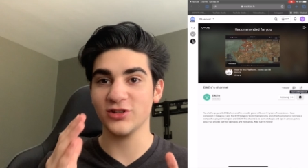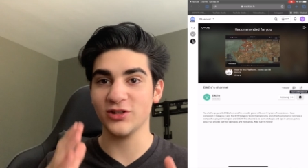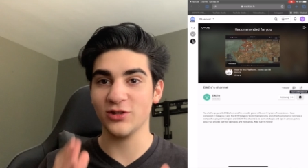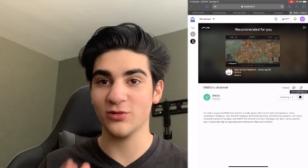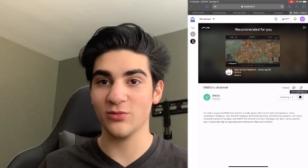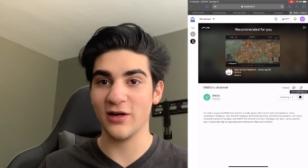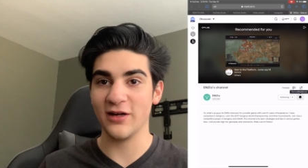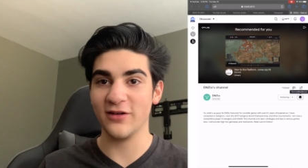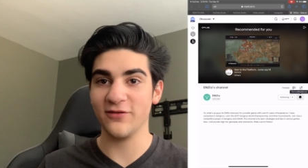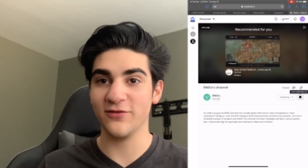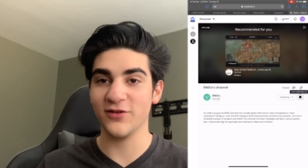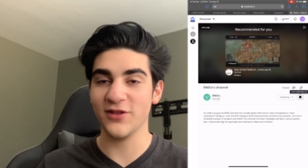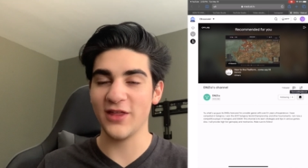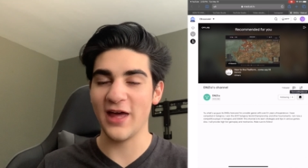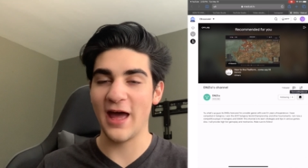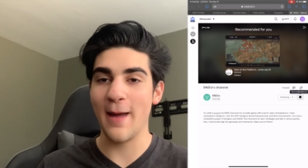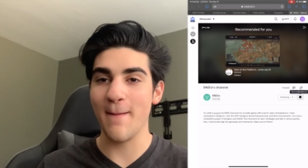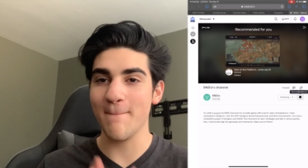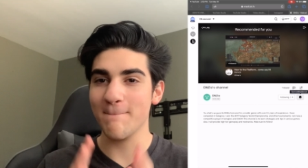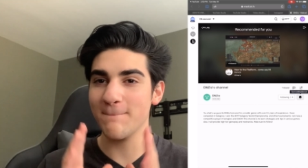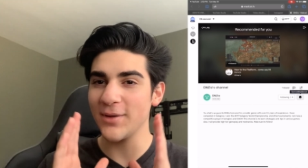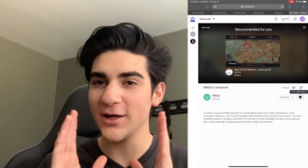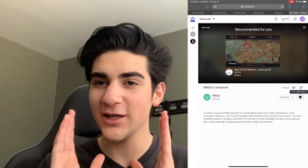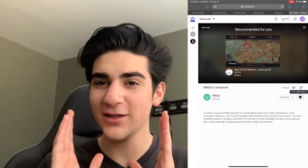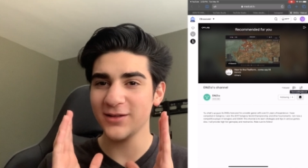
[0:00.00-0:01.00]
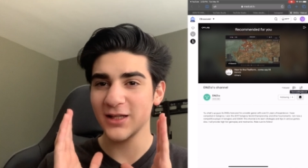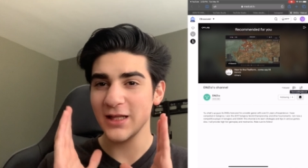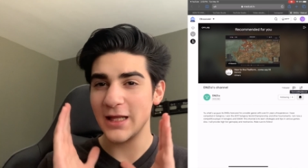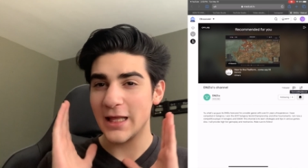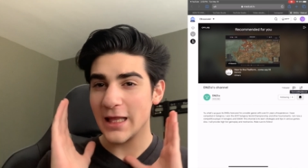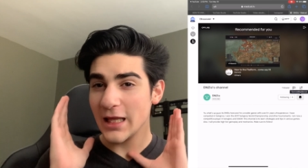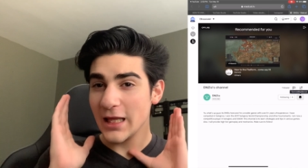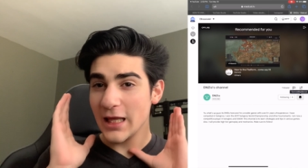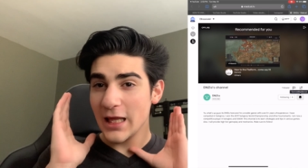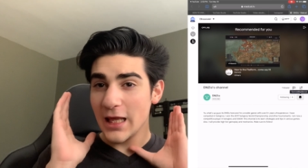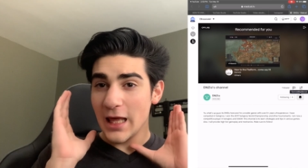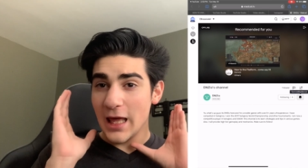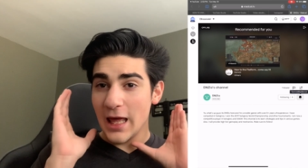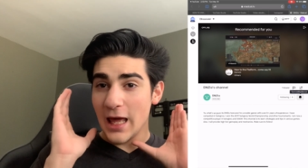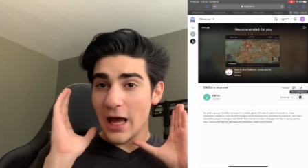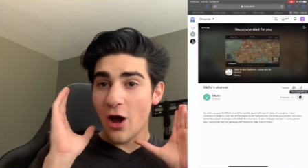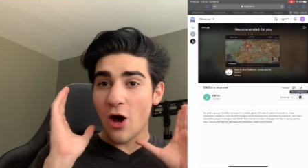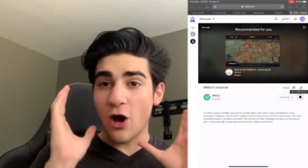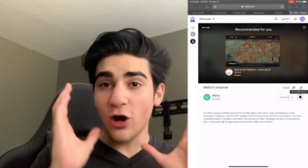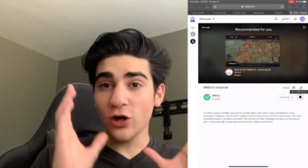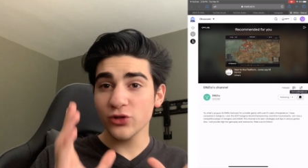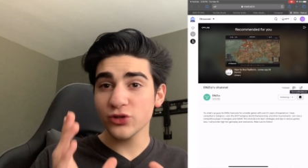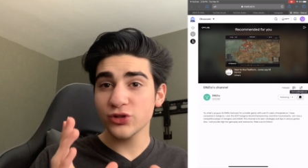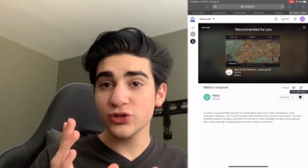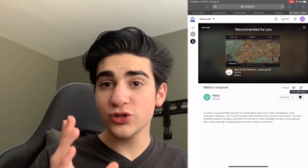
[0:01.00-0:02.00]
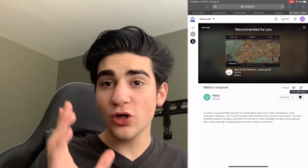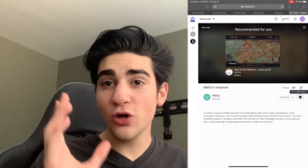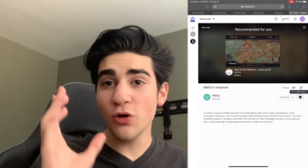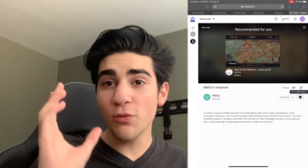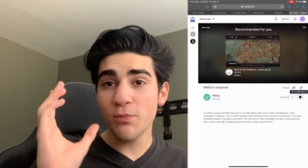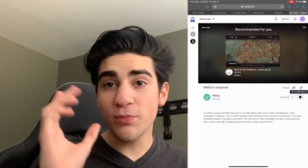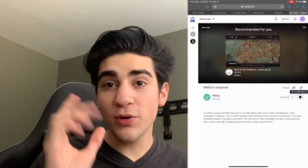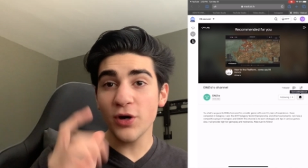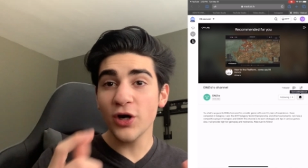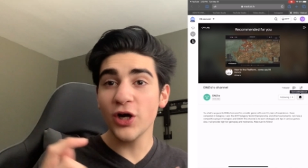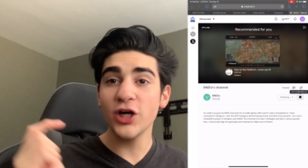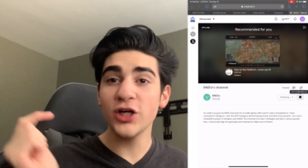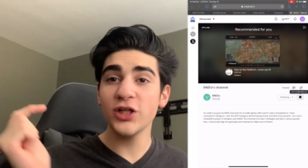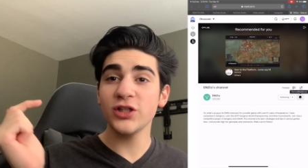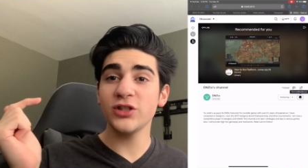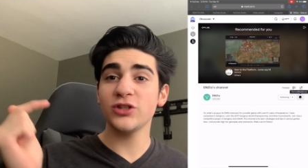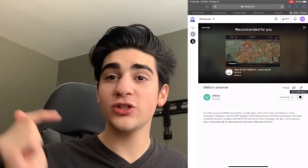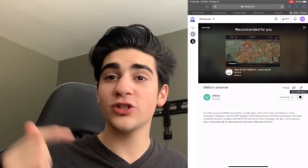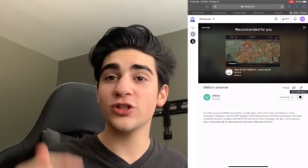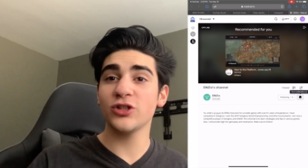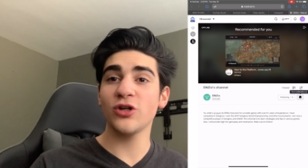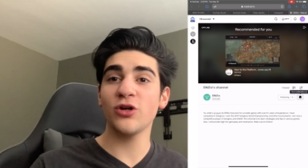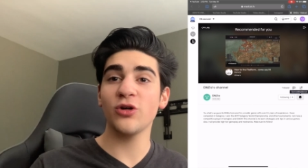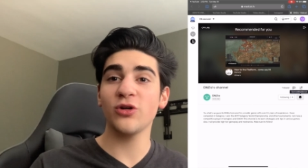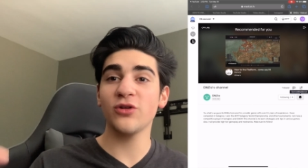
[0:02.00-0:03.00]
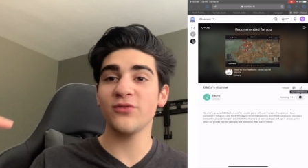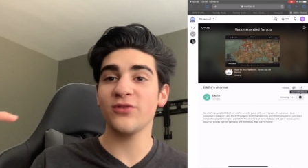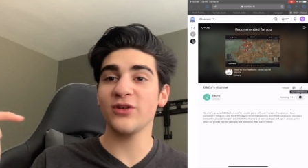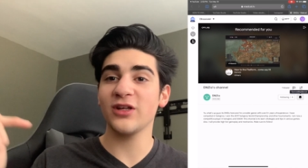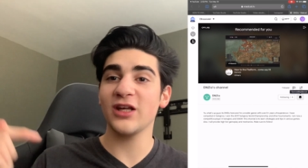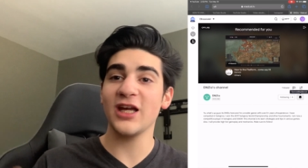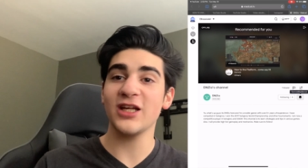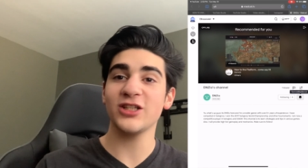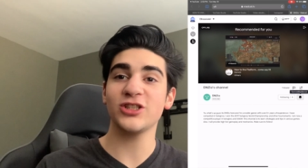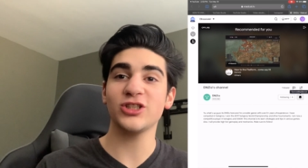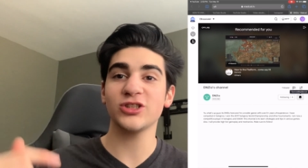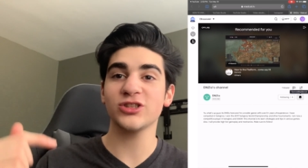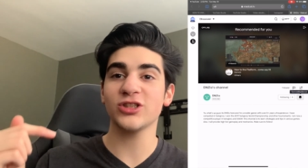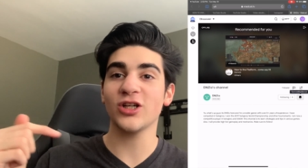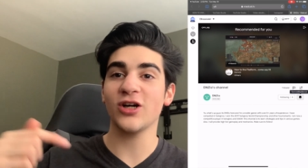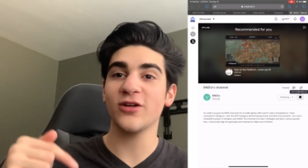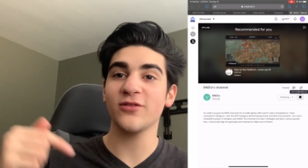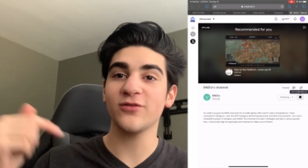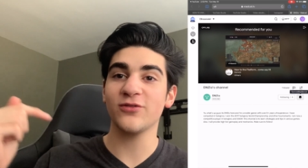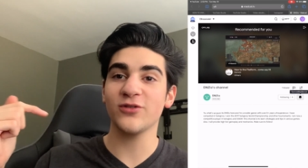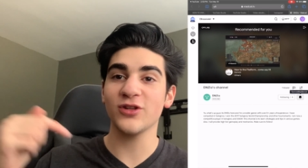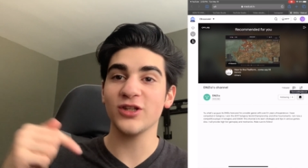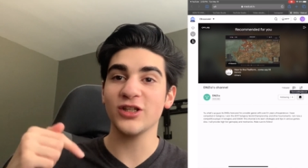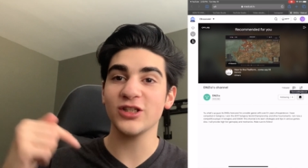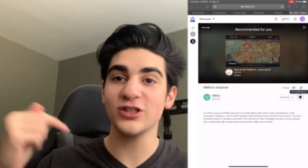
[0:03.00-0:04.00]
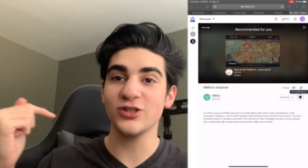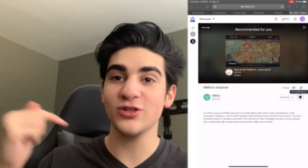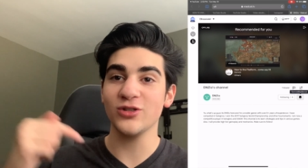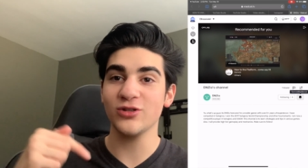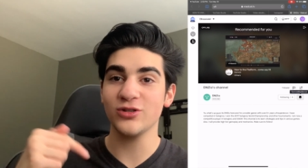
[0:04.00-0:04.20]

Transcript: so you're ready for that but also put your notifications on for this